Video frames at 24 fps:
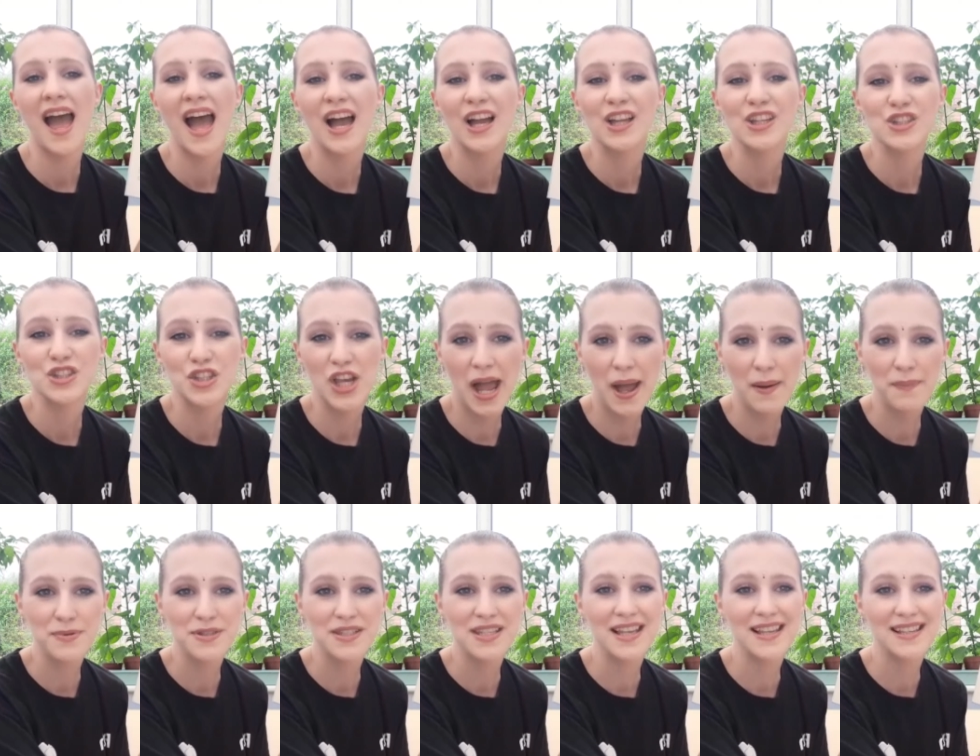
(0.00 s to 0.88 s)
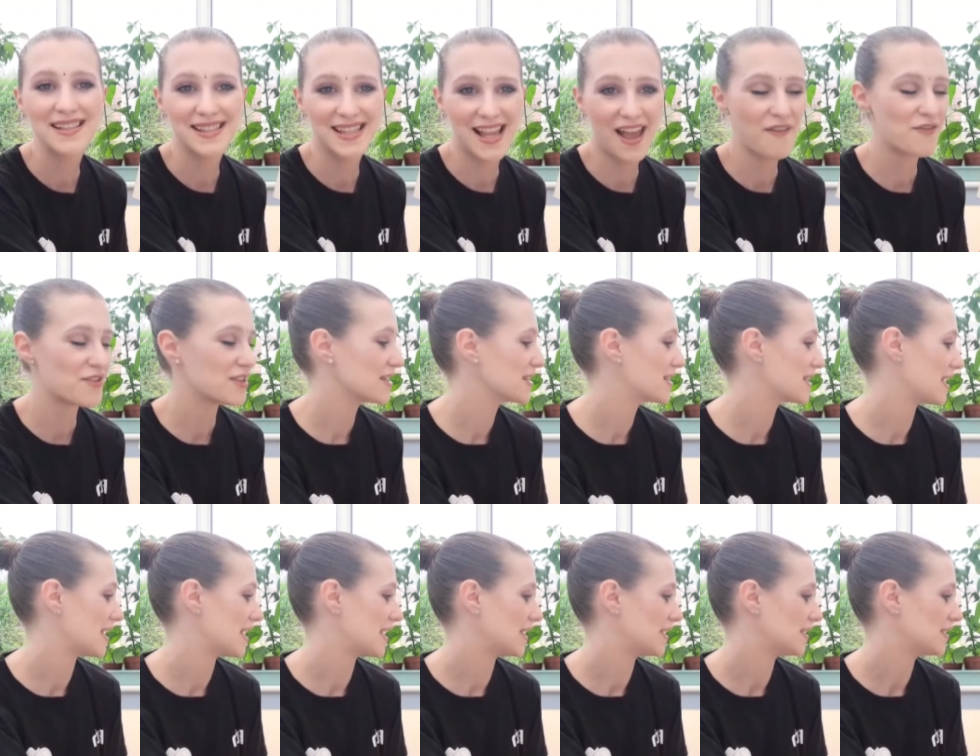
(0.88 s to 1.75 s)
Chapter
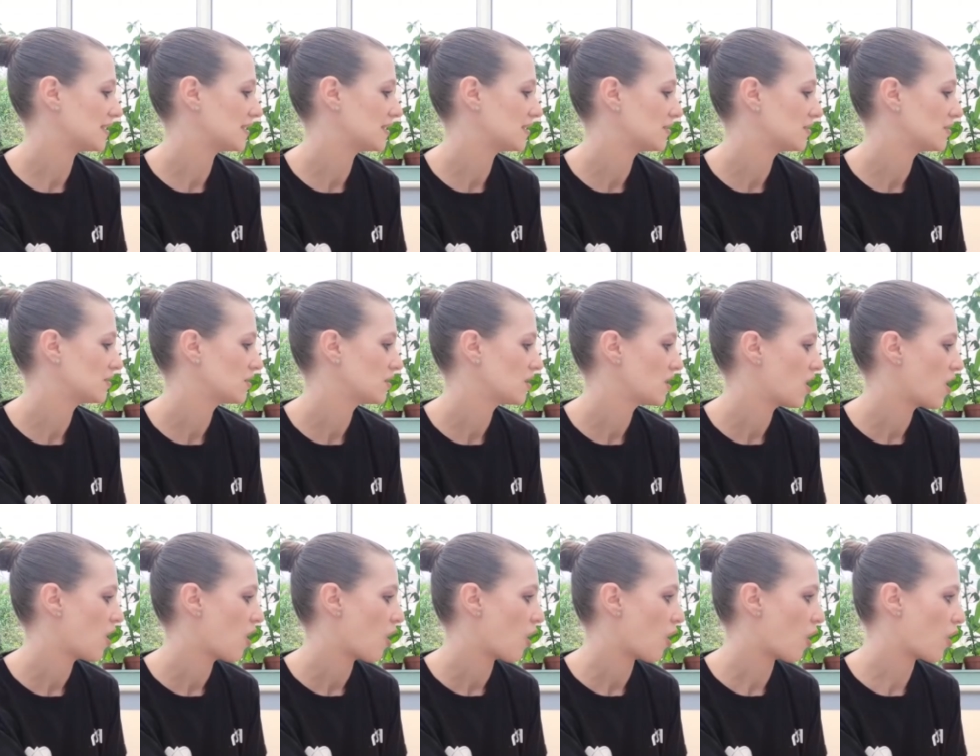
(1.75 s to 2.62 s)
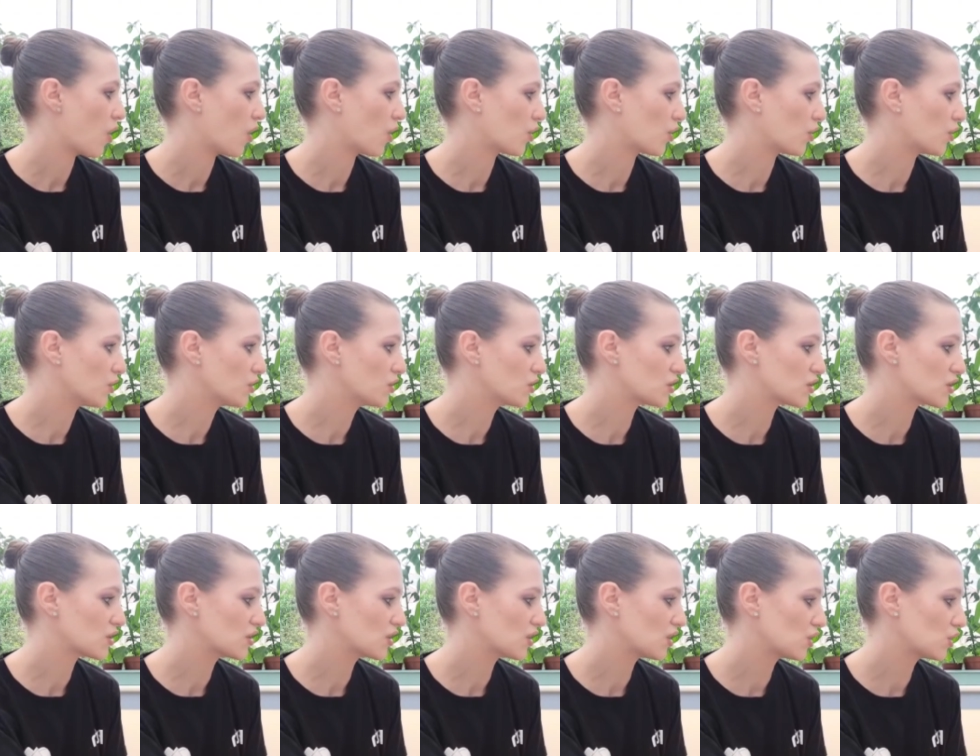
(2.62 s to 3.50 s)
17.
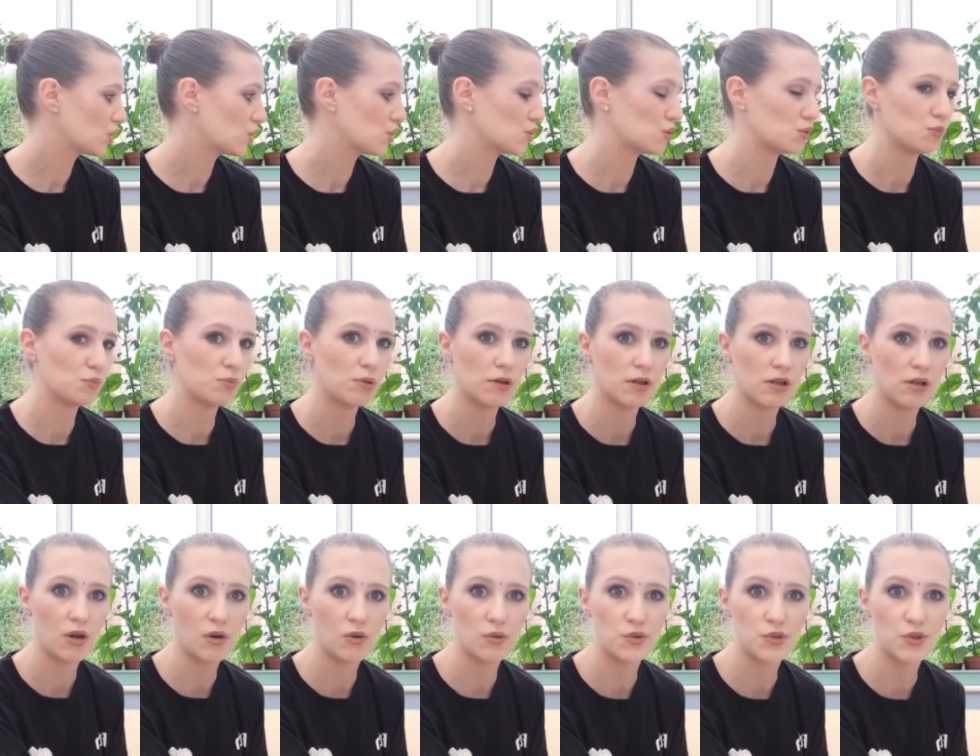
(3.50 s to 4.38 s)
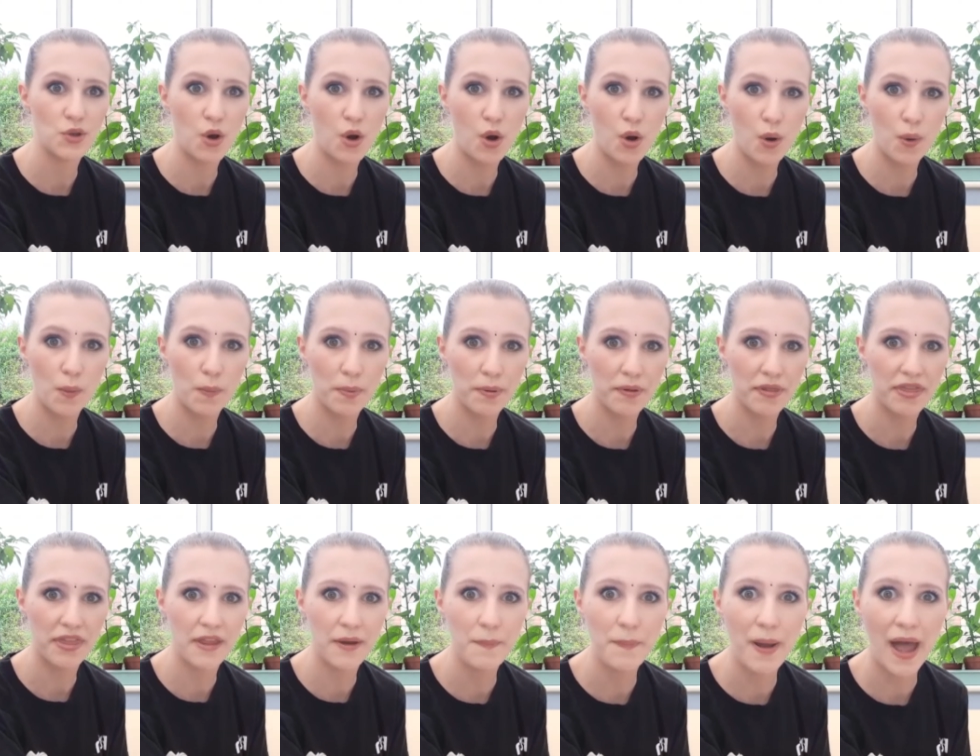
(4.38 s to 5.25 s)
Augustus Gloop goes up
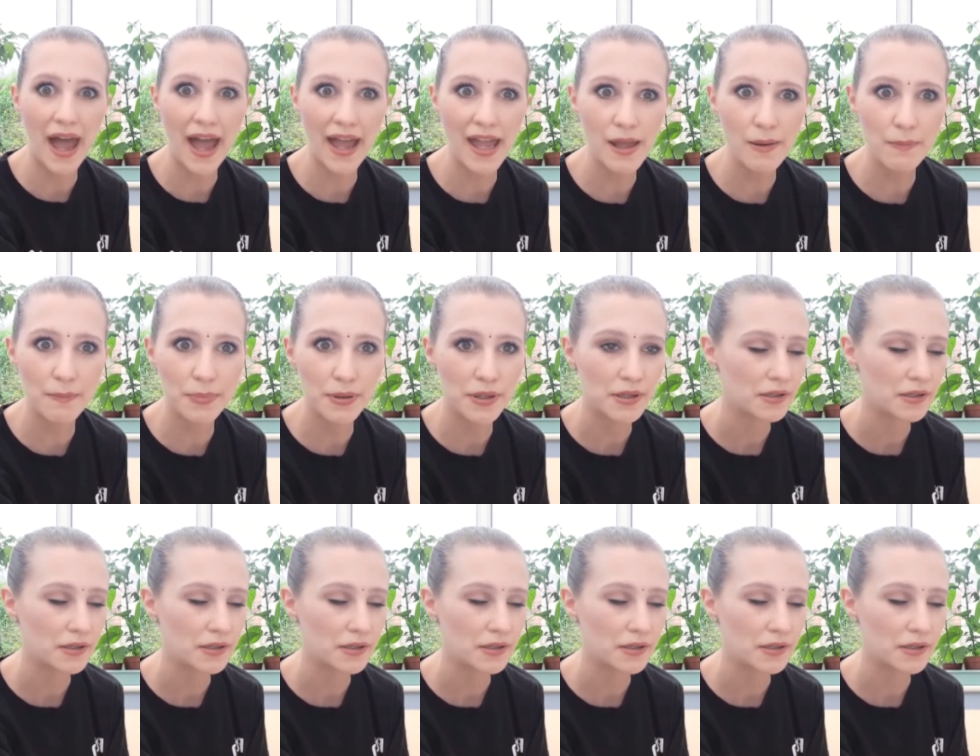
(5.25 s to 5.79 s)
the pipe.